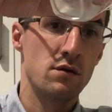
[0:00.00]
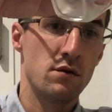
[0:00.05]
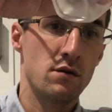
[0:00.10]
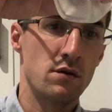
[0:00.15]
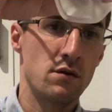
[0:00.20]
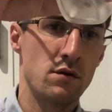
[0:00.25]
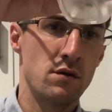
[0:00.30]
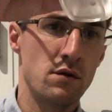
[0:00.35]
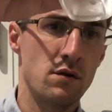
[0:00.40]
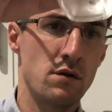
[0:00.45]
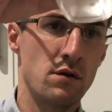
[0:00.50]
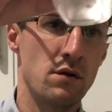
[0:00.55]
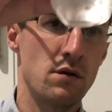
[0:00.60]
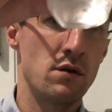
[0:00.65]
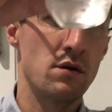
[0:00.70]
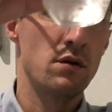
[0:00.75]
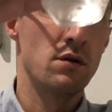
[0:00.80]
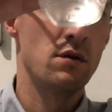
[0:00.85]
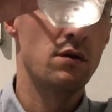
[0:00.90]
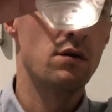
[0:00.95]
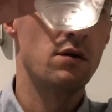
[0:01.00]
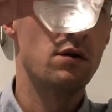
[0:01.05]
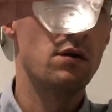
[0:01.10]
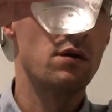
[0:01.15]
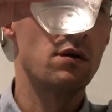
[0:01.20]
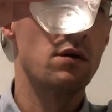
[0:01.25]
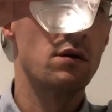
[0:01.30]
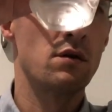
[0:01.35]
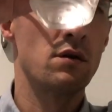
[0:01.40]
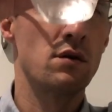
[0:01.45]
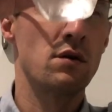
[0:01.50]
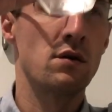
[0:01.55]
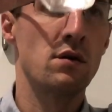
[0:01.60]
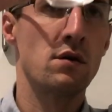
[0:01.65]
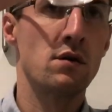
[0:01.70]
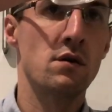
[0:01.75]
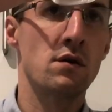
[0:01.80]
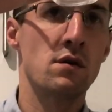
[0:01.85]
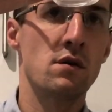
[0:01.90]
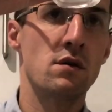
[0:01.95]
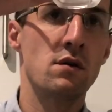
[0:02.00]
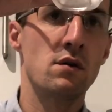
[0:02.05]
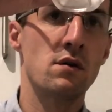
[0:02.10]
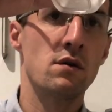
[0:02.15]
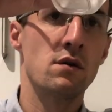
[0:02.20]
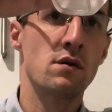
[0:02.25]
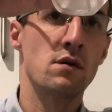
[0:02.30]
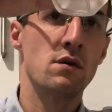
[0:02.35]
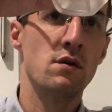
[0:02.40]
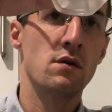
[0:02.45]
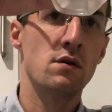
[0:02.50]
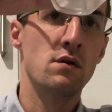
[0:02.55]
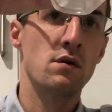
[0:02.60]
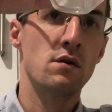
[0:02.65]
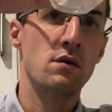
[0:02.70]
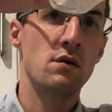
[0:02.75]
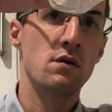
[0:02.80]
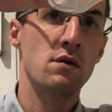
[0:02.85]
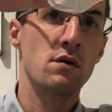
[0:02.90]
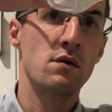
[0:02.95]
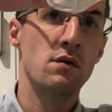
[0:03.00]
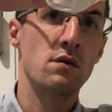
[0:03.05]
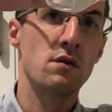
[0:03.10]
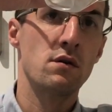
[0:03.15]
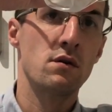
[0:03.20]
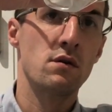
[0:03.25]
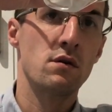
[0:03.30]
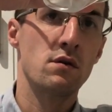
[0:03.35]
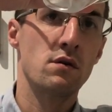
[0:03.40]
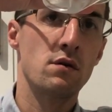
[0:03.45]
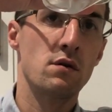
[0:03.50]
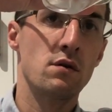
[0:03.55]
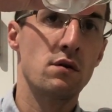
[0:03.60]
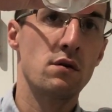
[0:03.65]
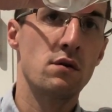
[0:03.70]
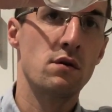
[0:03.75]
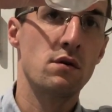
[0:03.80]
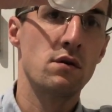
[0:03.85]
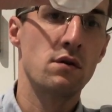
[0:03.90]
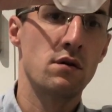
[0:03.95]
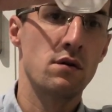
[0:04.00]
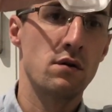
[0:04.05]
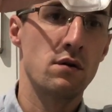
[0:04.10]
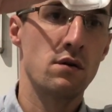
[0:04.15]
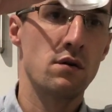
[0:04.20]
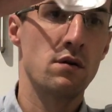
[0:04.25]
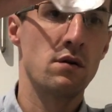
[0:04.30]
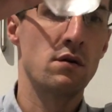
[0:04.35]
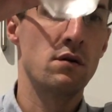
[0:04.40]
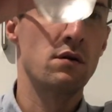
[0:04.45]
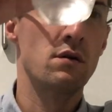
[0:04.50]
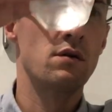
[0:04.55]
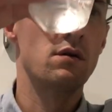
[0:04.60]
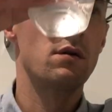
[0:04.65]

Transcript: No one is speaking in this clip.